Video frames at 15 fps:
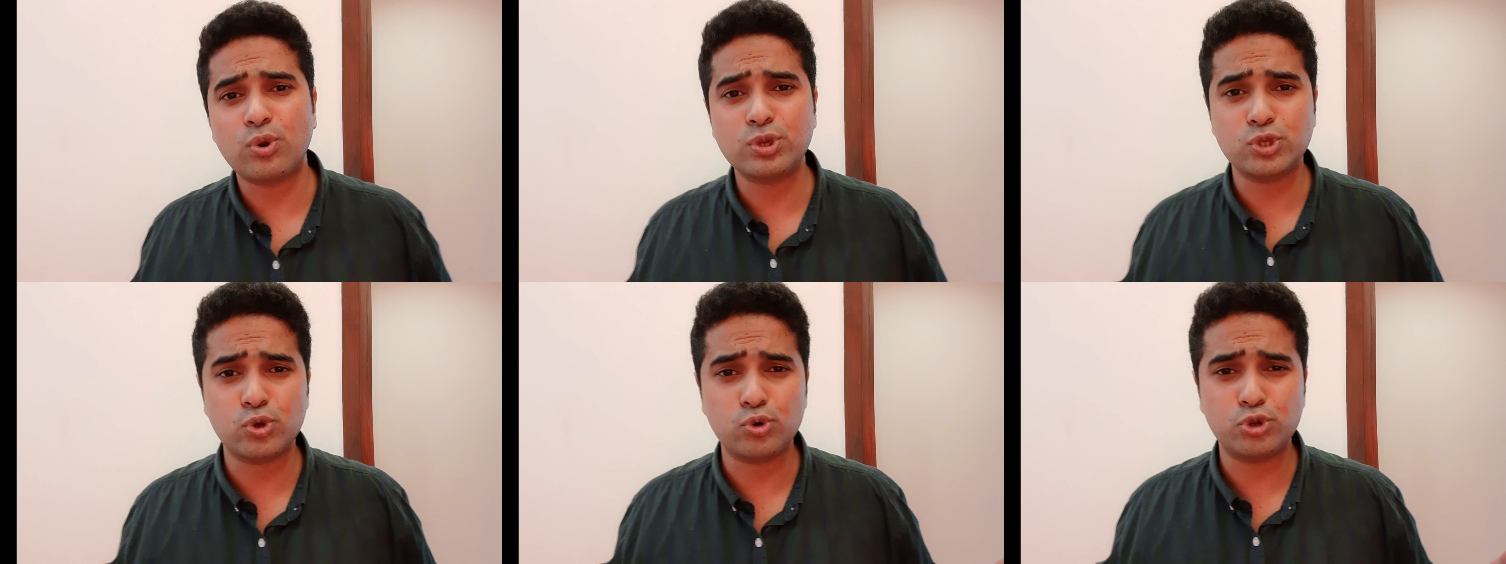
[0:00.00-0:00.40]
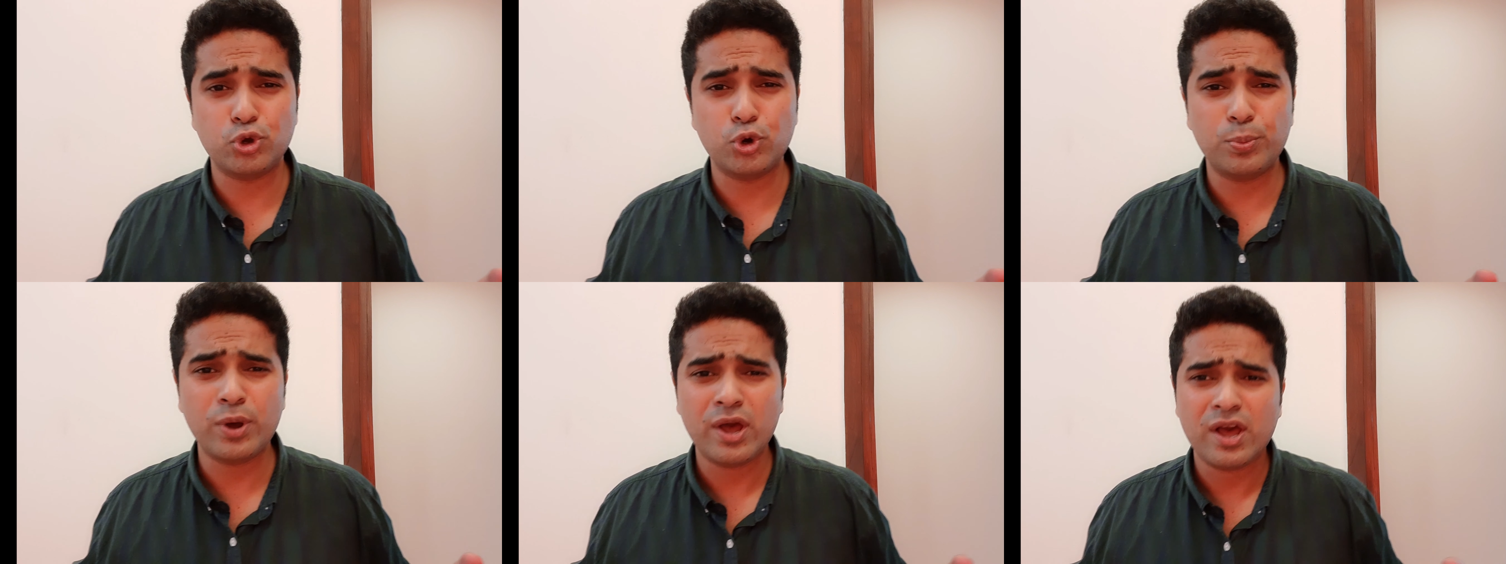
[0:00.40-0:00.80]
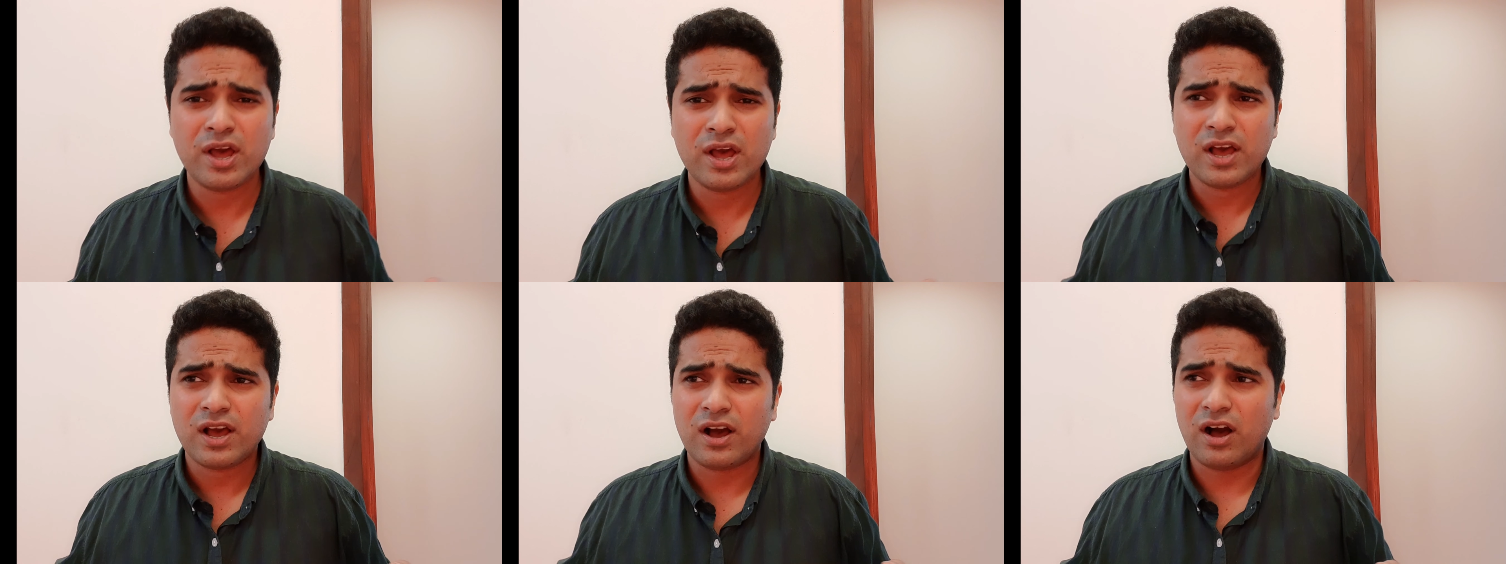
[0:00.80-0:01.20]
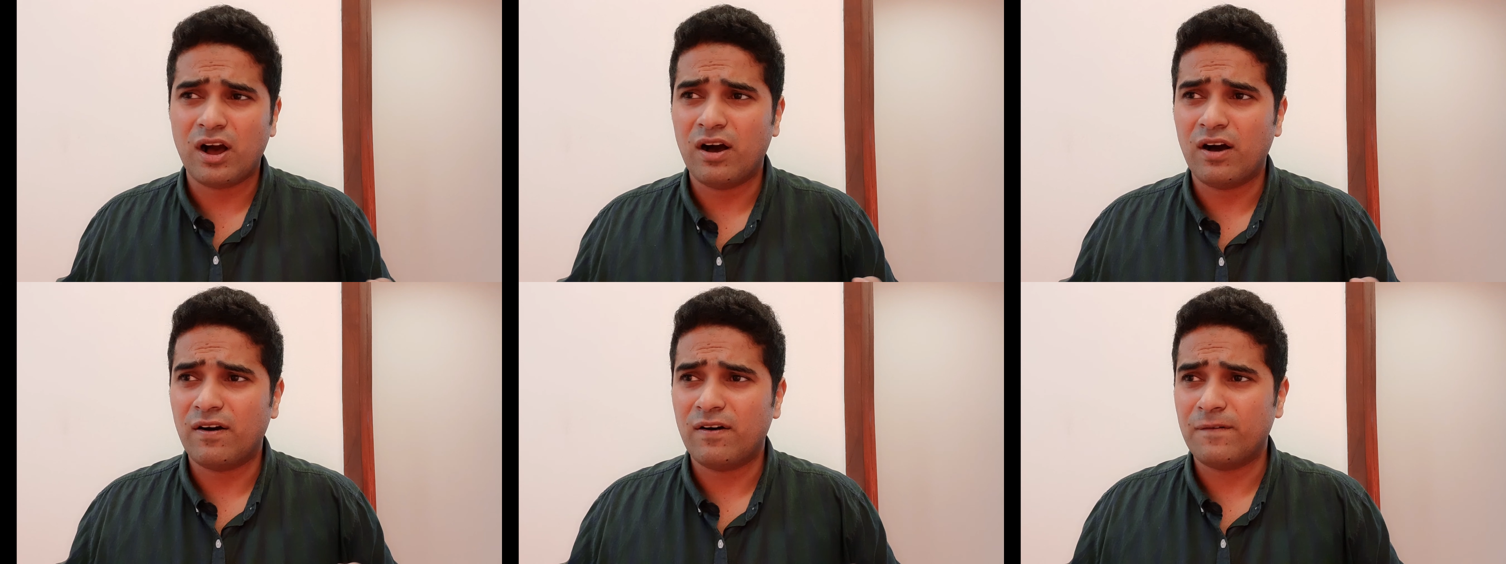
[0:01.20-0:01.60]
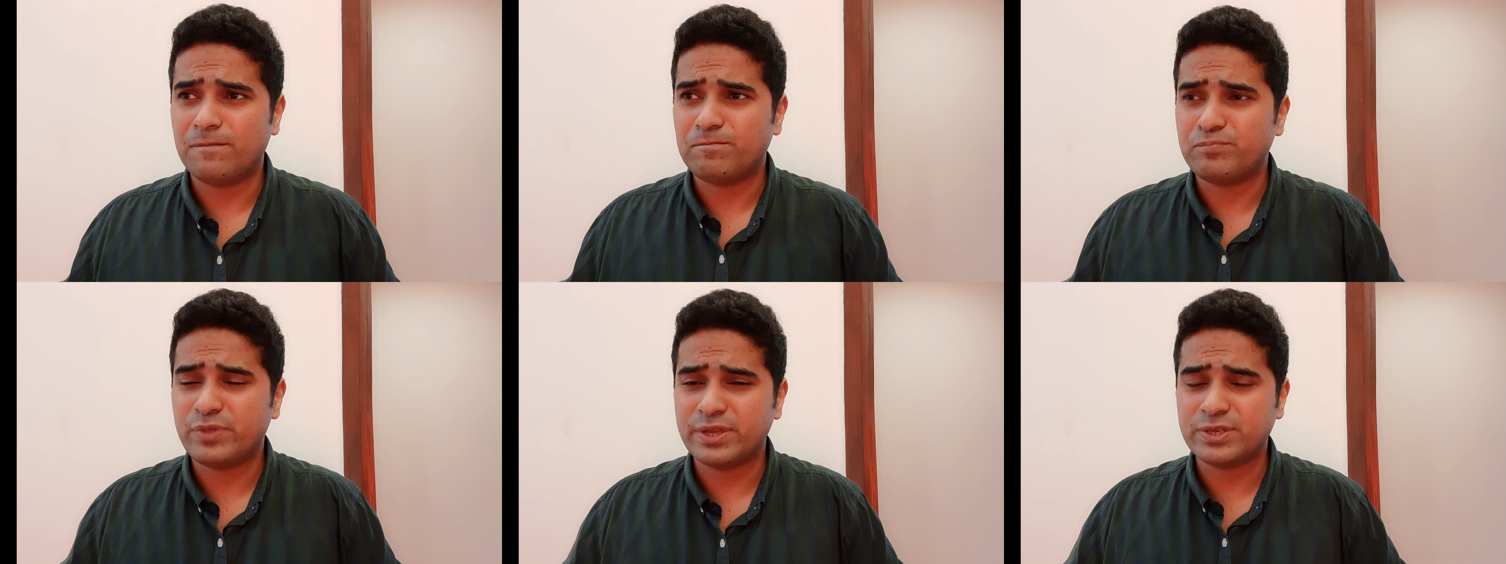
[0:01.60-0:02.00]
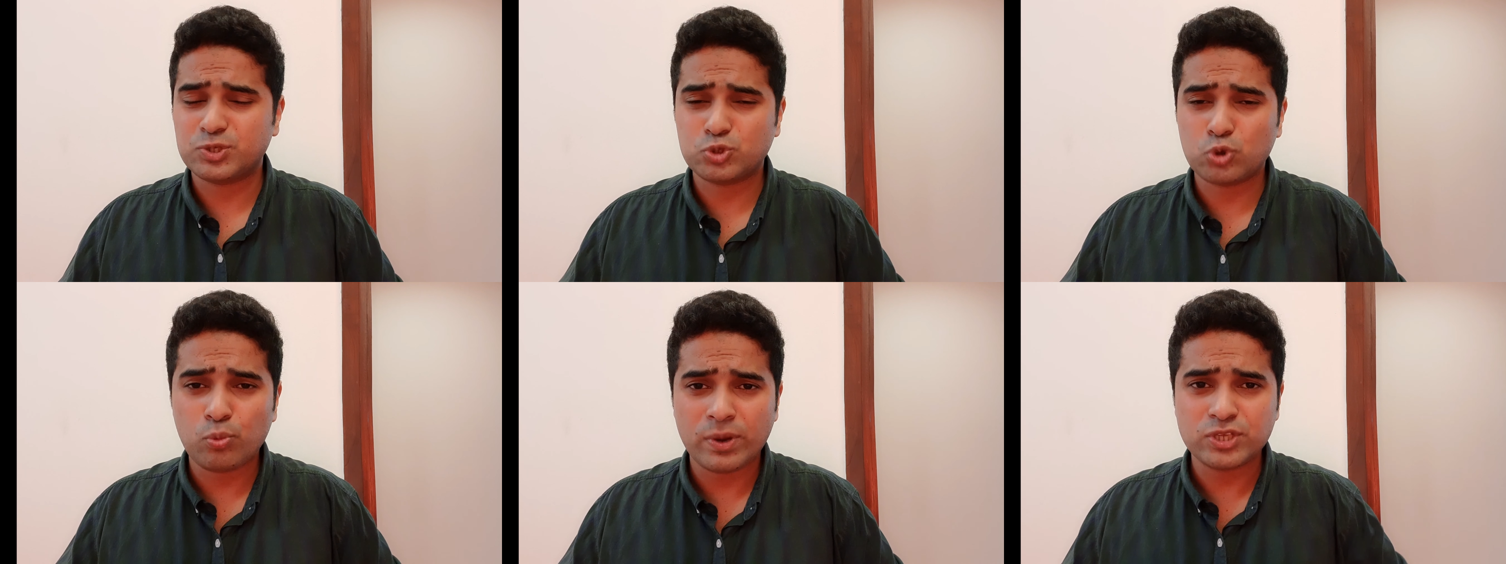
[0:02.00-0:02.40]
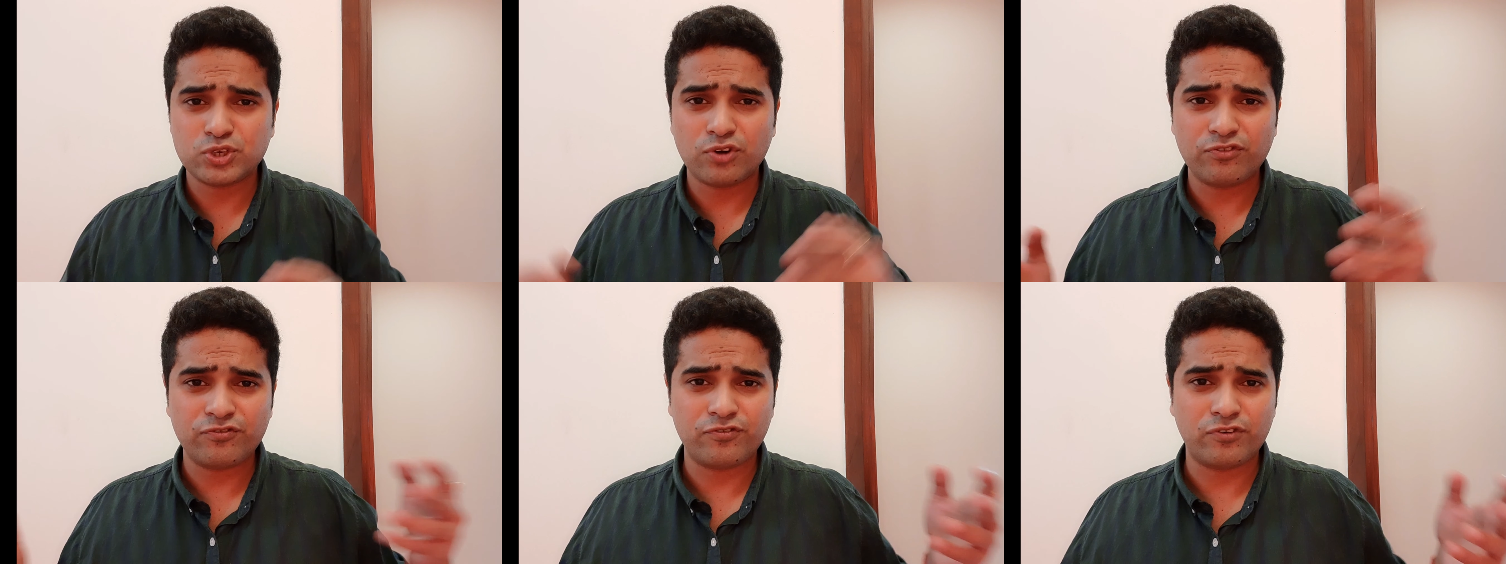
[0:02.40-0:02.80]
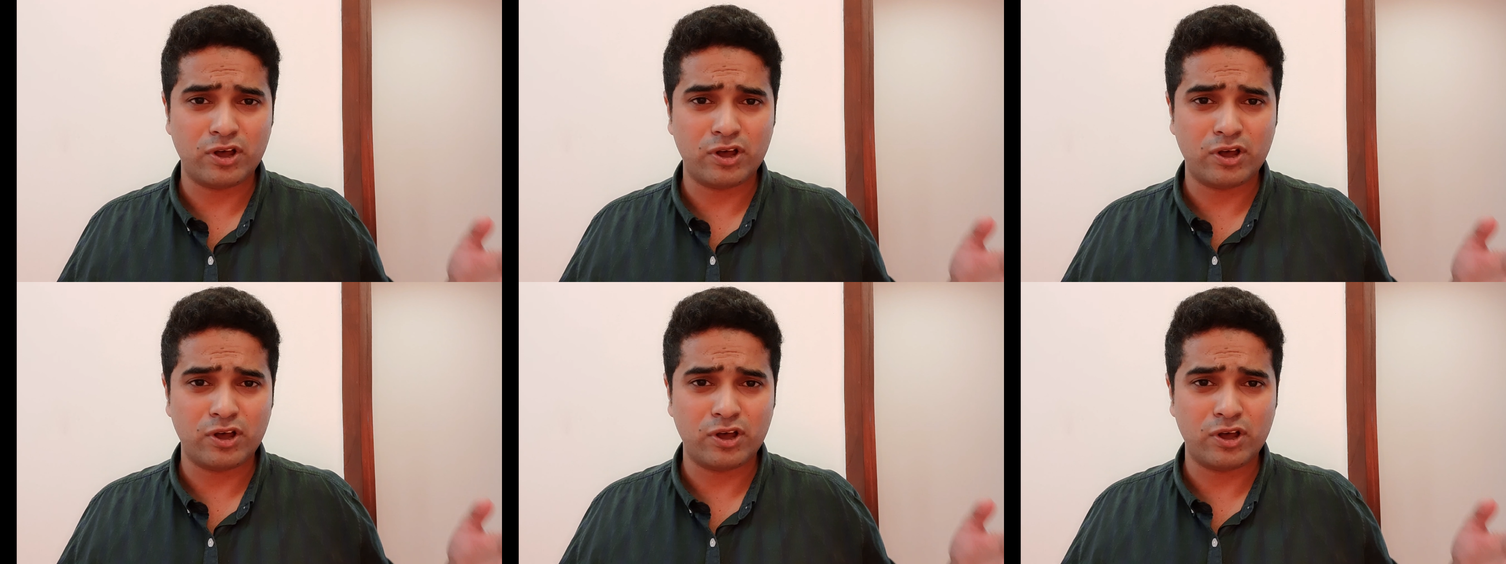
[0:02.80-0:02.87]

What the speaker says: on YouTube. There's so much of